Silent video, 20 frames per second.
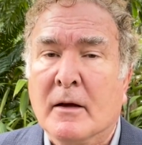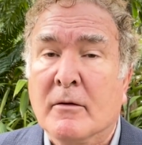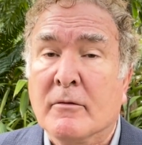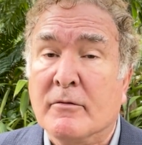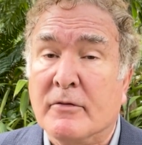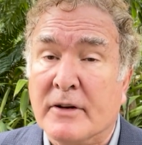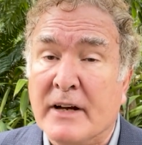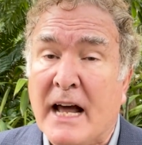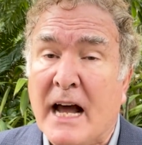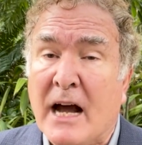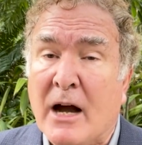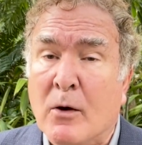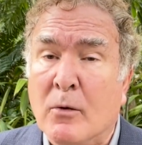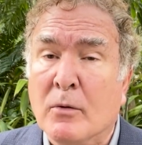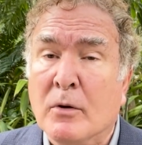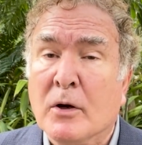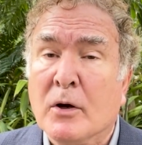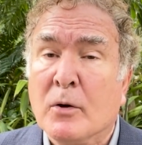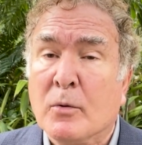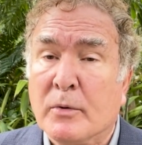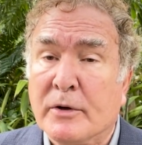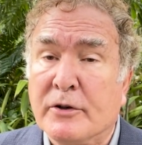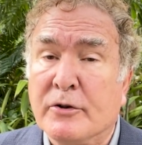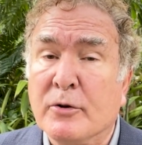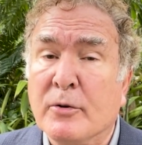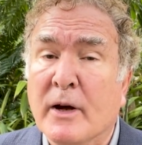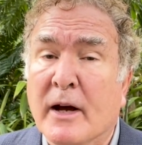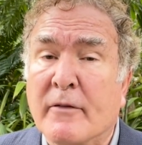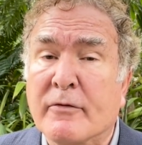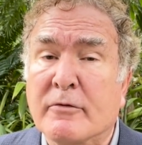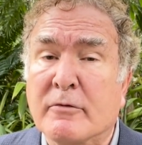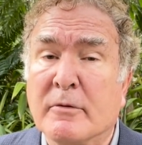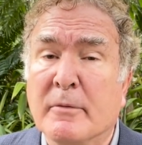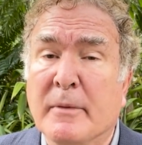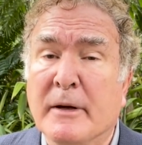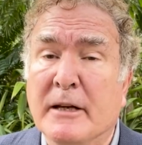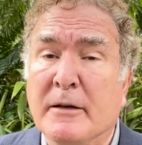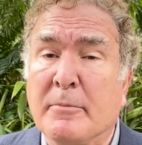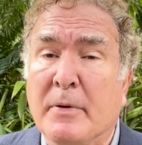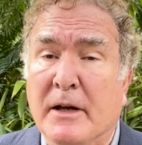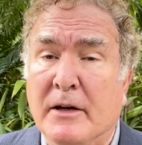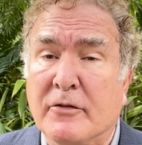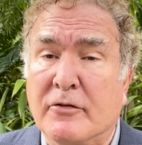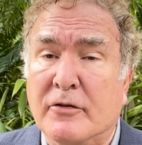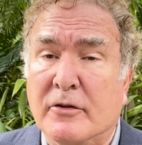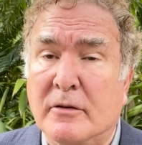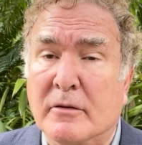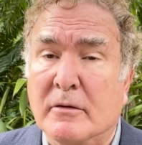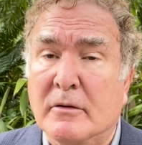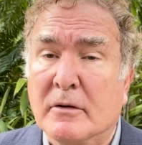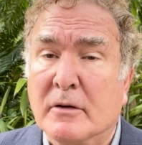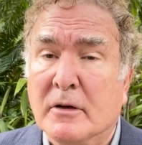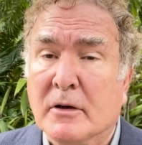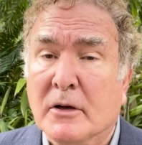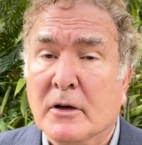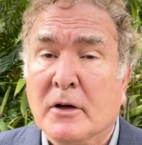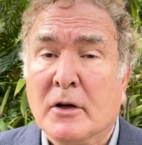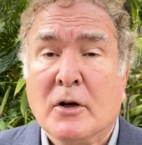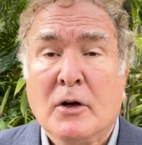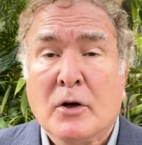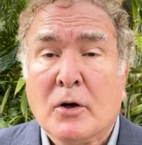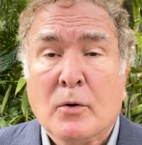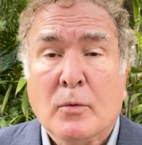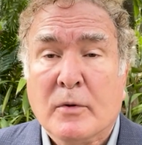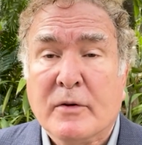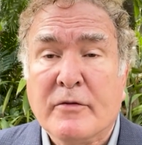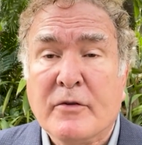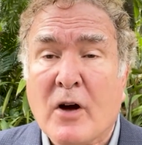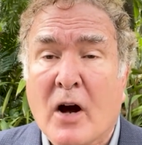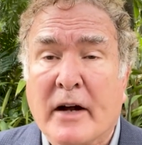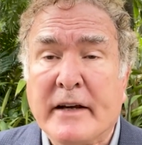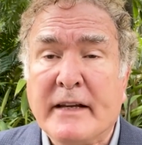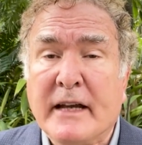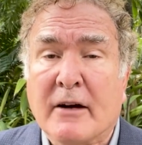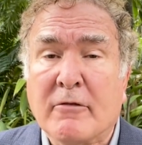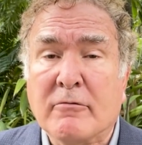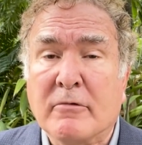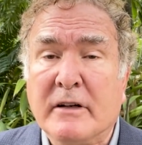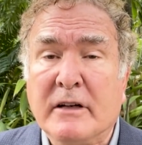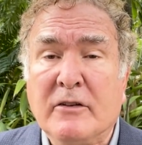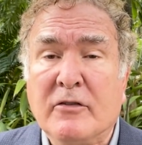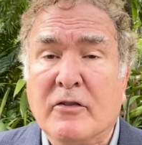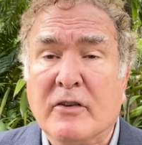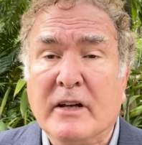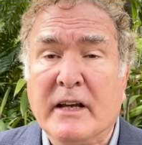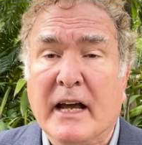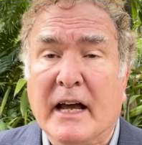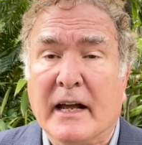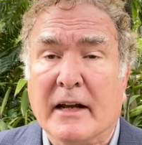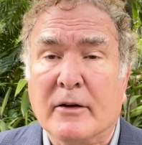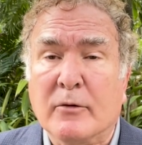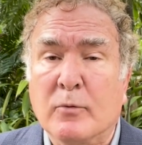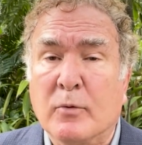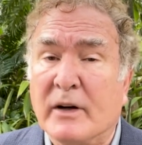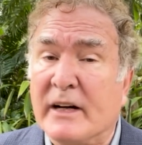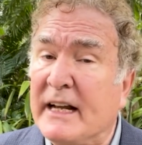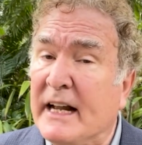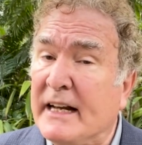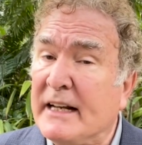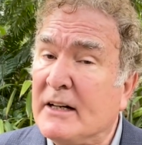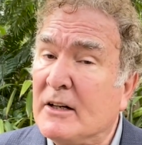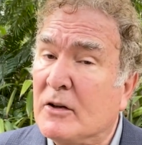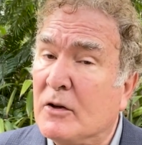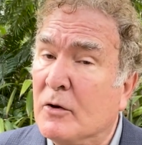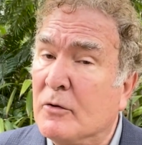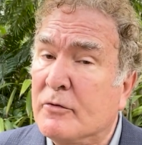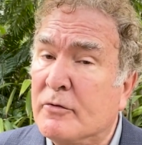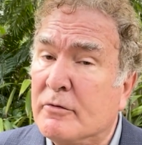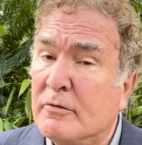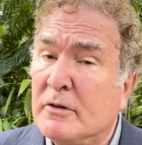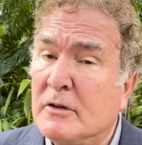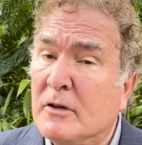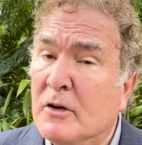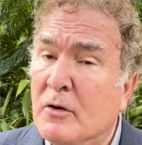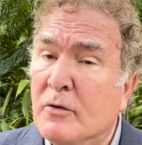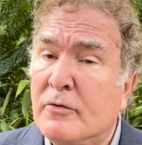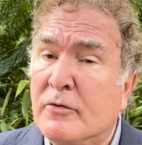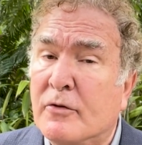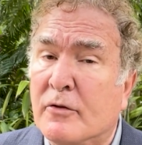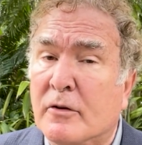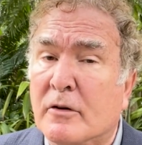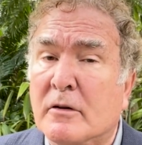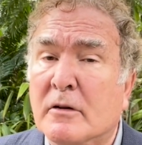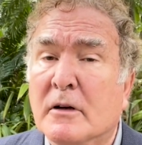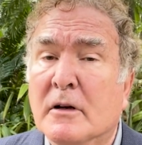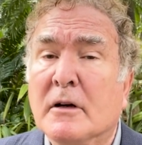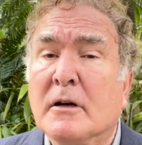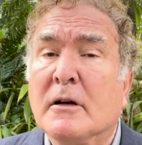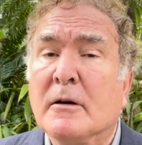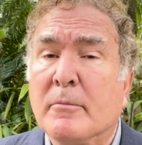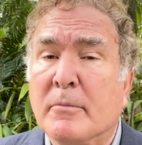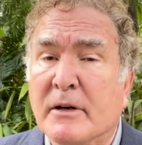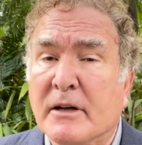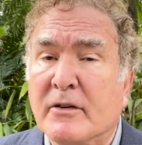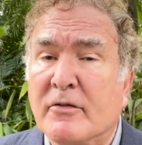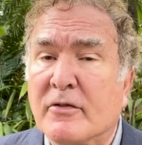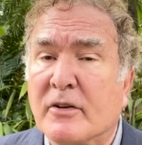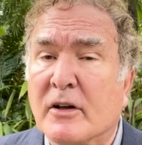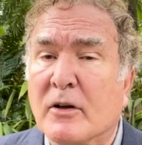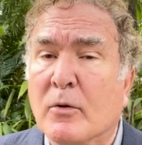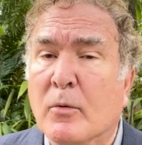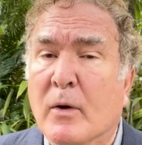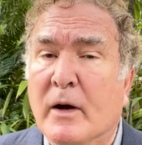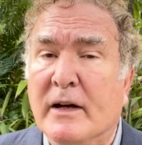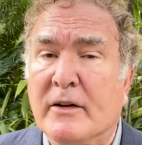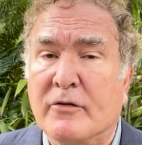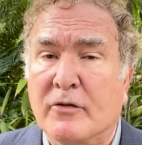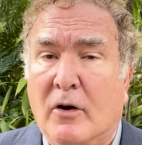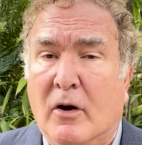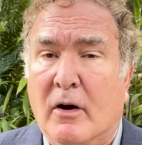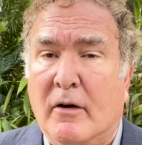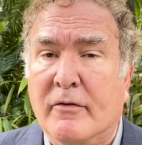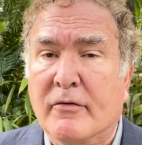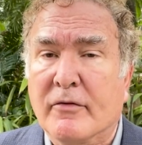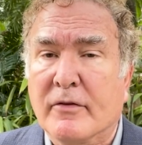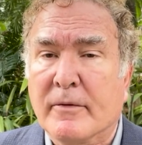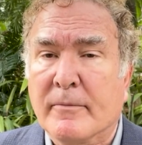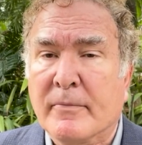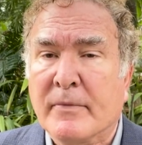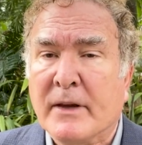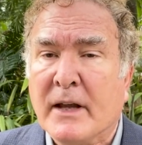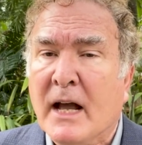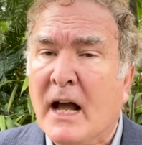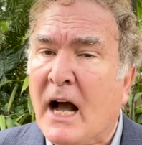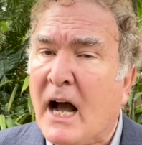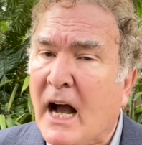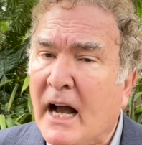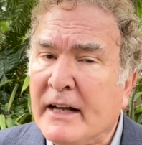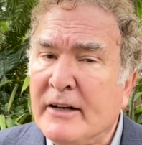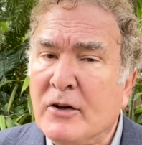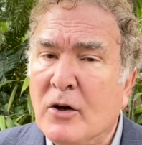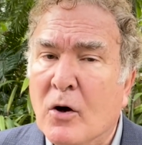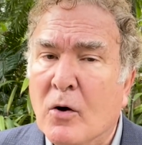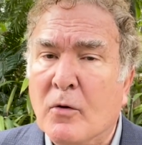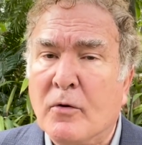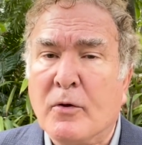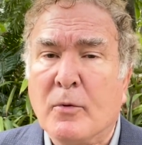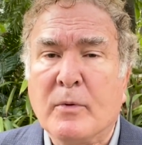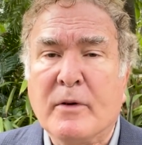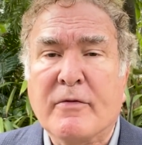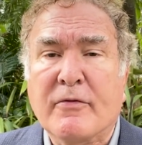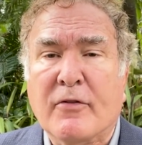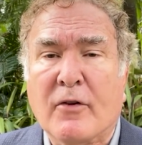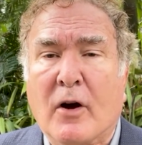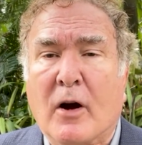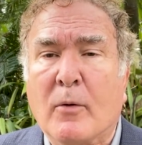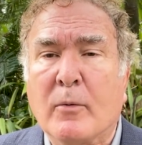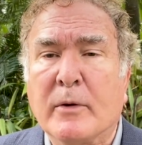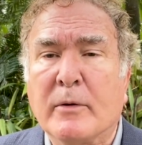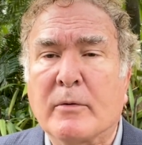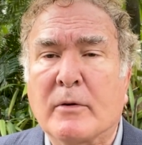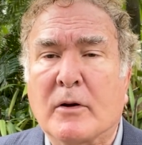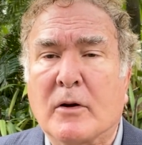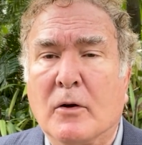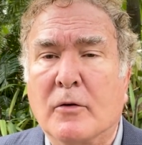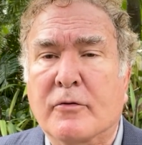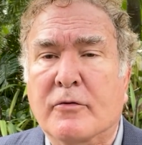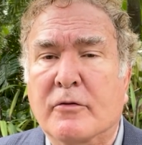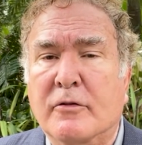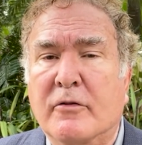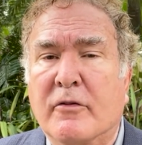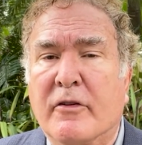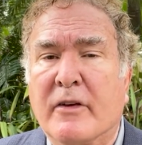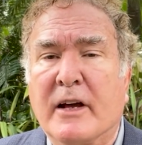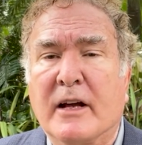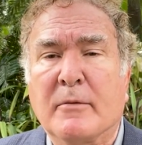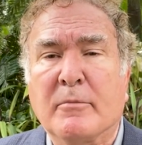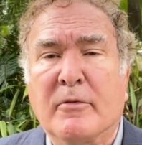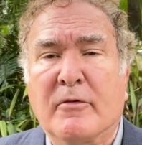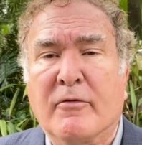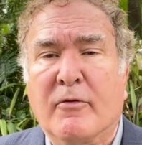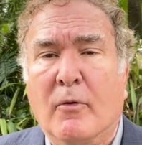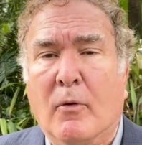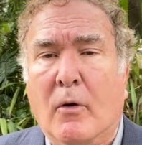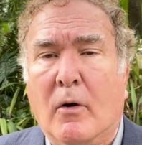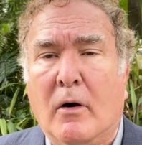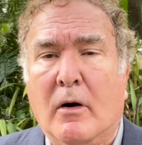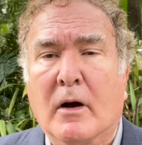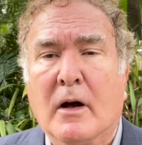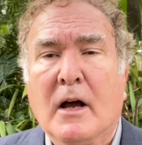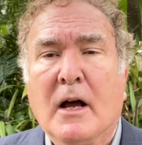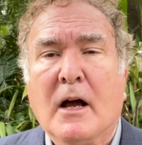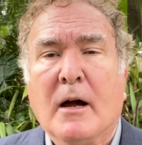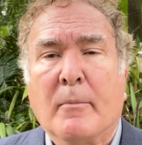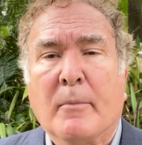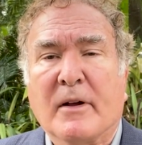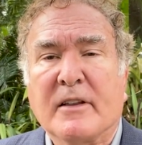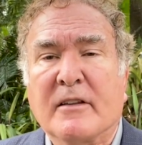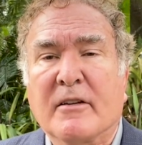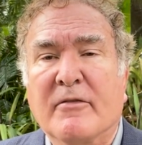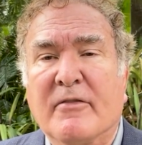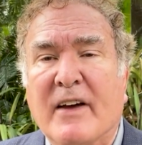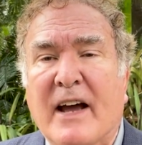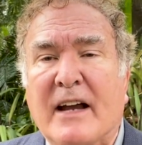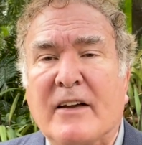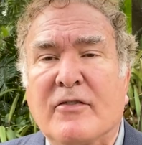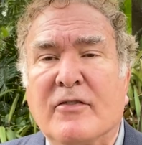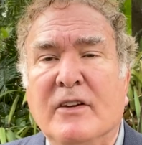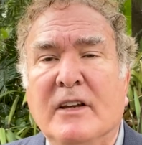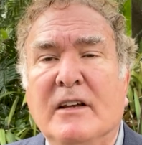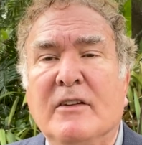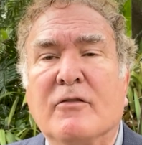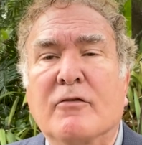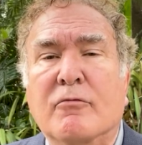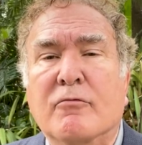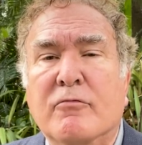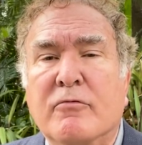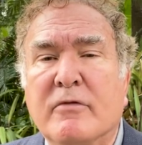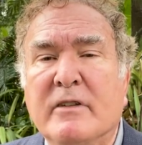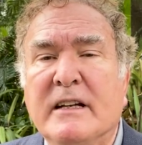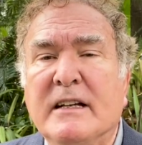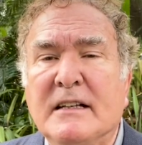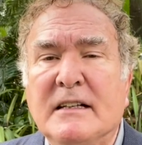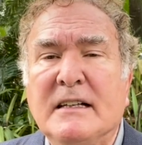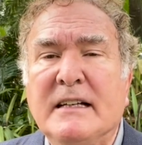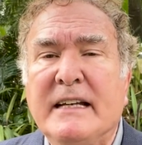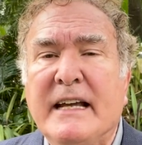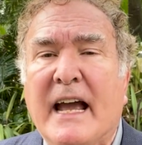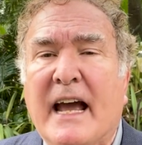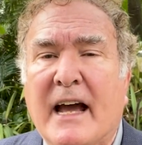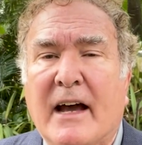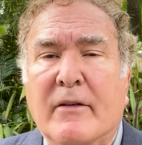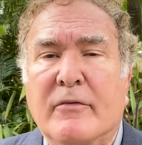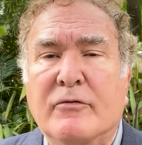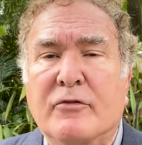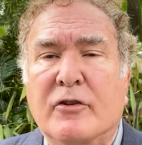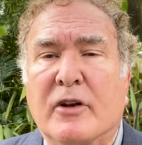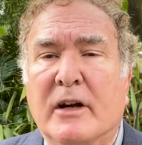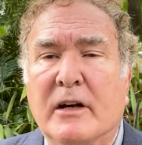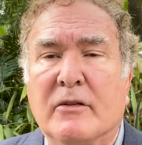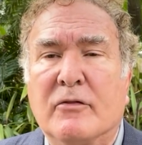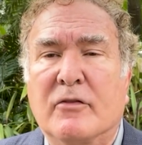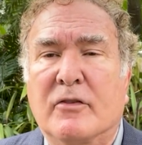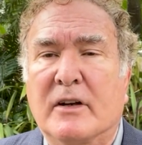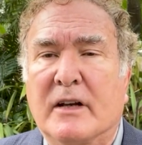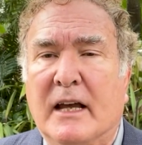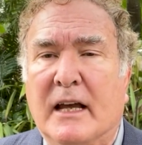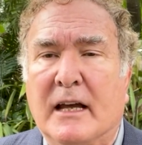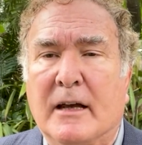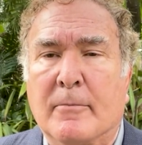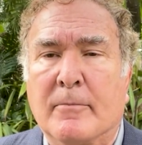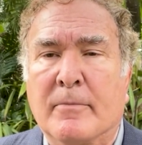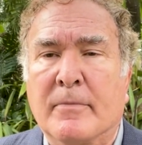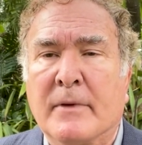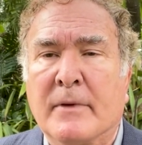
For now, we do have to remain patient. We've not yet reached the end. We're getting closer and closer, but it's still a ways off. I know that we've thought we were closer to the end before, but the vaccines really have changed the game.